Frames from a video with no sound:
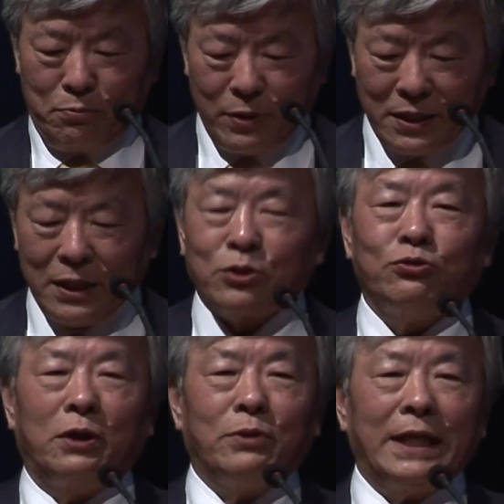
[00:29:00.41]
invited
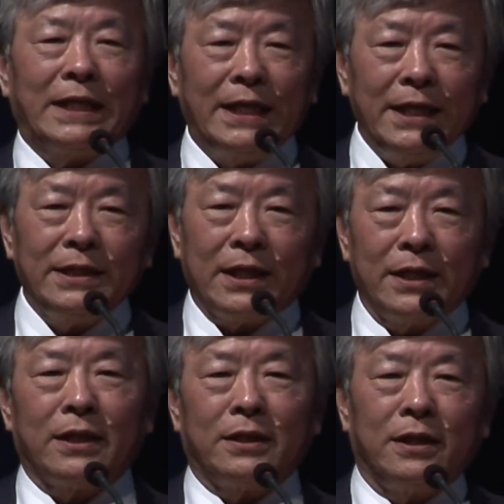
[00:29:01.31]
to MIT,
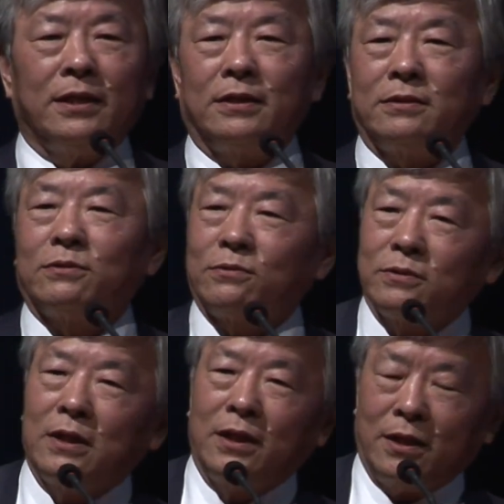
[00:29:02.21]
and then
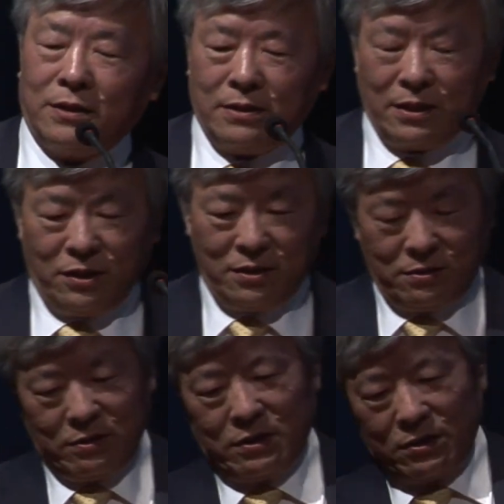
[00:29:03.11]
I
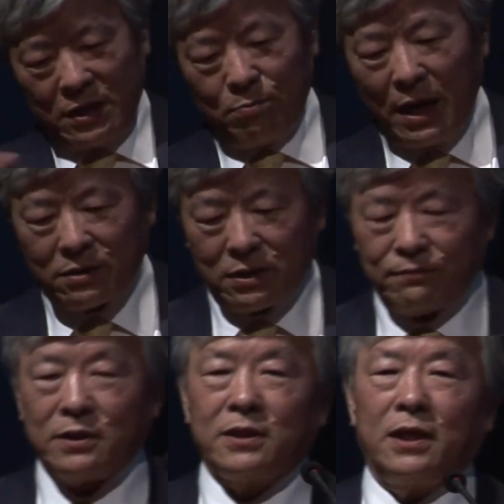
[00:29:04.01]
came back
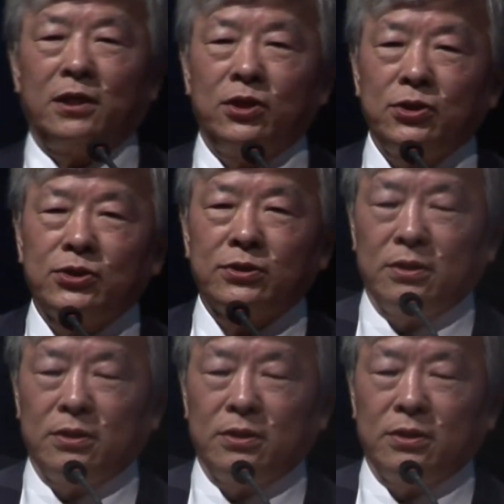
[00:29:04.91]
after 10 years,